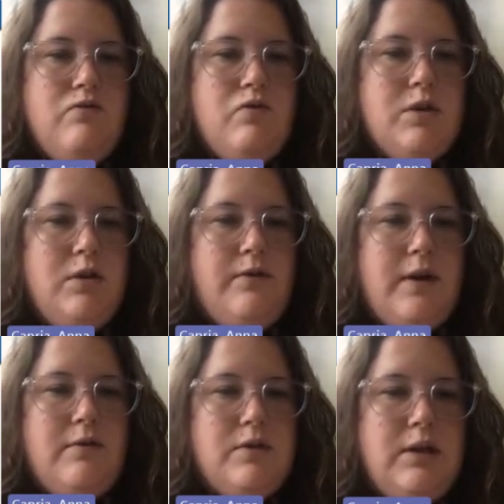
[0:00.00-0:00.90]
So if I
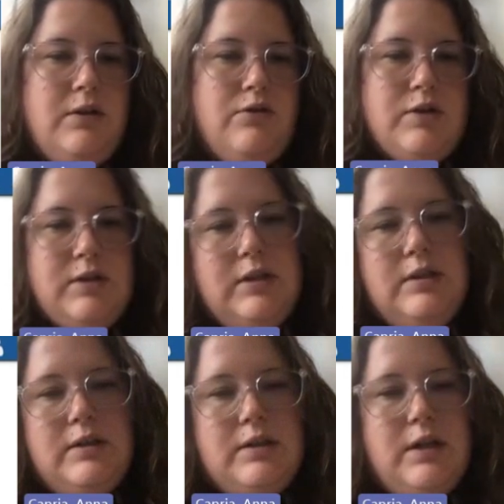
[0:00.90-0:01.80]
was interested in
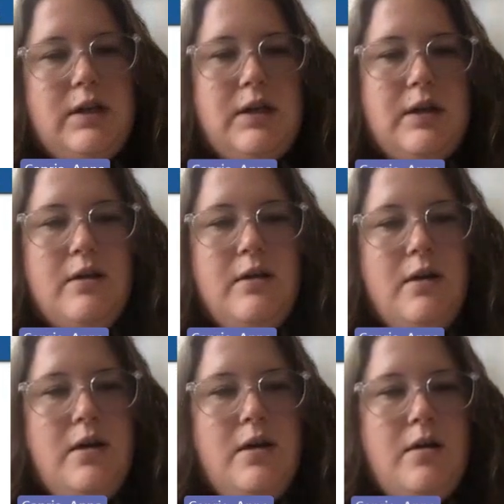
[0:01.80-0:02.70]
studying
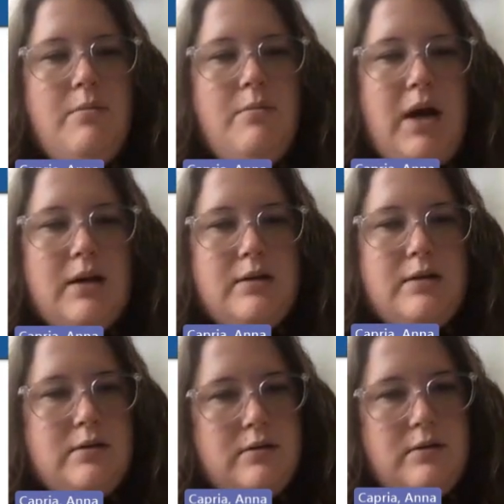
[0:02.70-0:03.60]

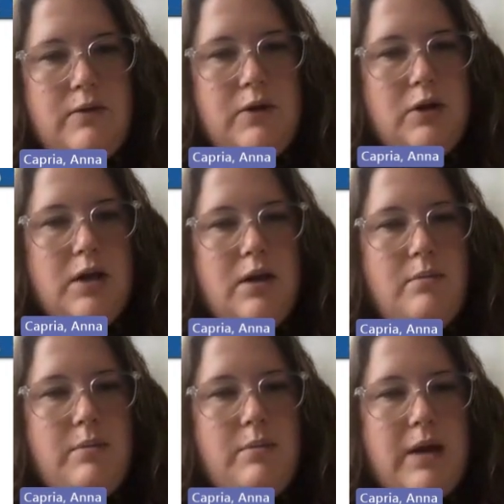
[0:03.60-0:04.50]
pox viridae
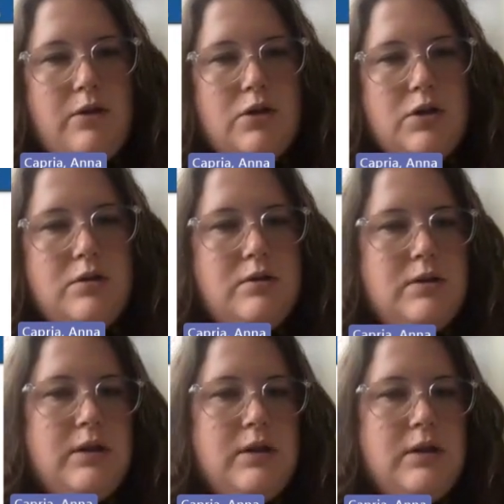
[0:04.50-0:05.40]
pathogens,
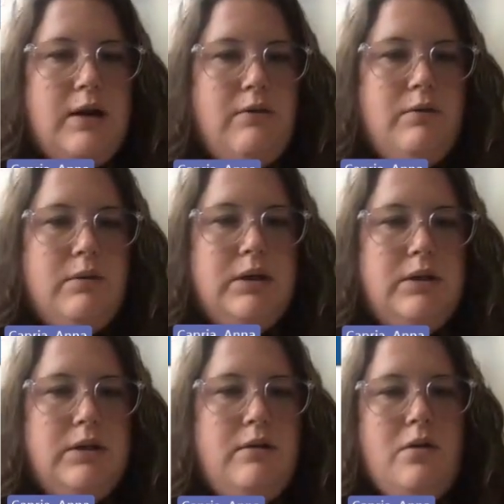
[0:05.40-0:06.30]
then that
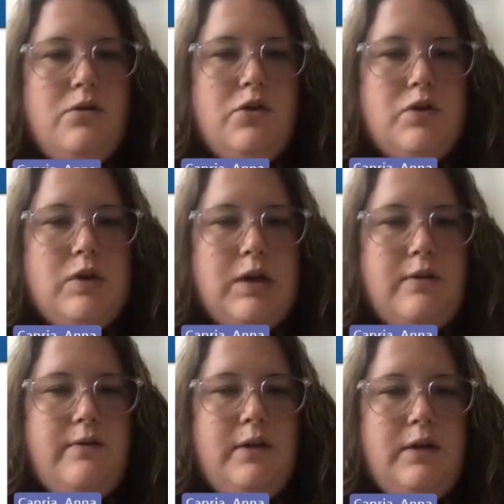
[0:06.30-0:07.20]
will just start to
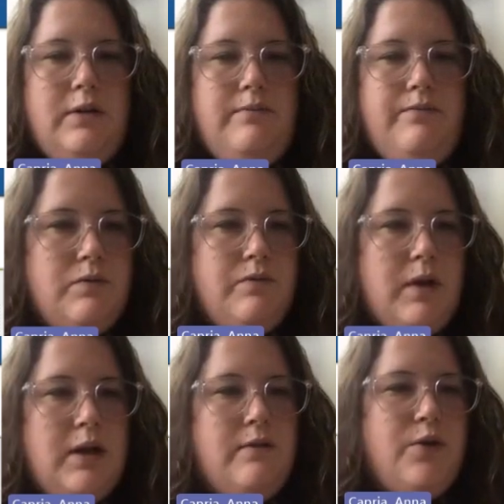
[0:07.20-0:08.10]
fill in.
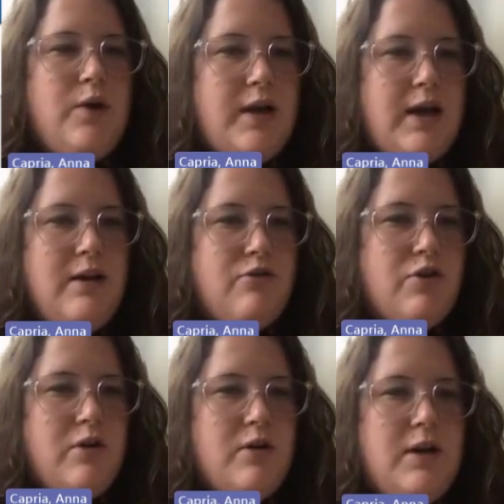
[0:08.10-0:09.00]
And if you hit
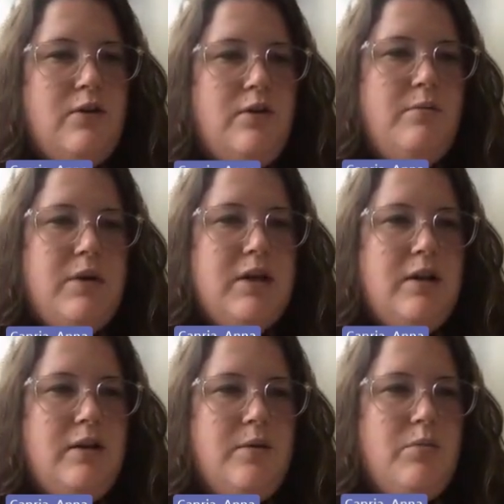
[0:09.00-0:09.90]
enter, it'll
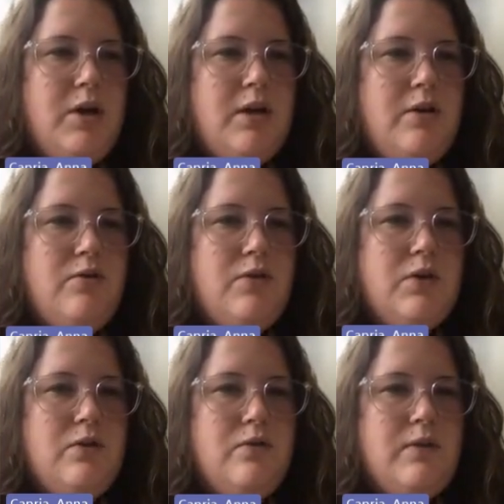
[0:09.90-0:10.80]
immediately bring you
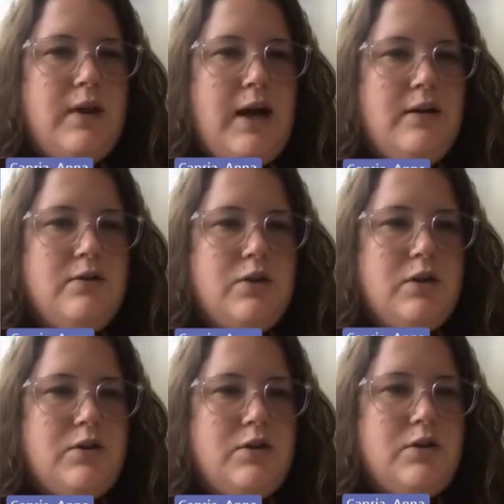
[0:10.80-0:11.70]
to that
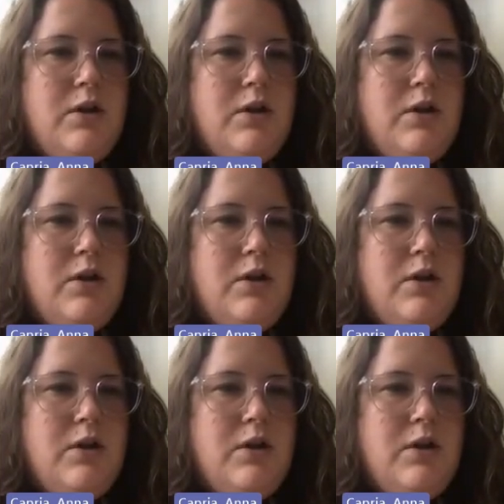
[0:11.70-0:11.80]
search.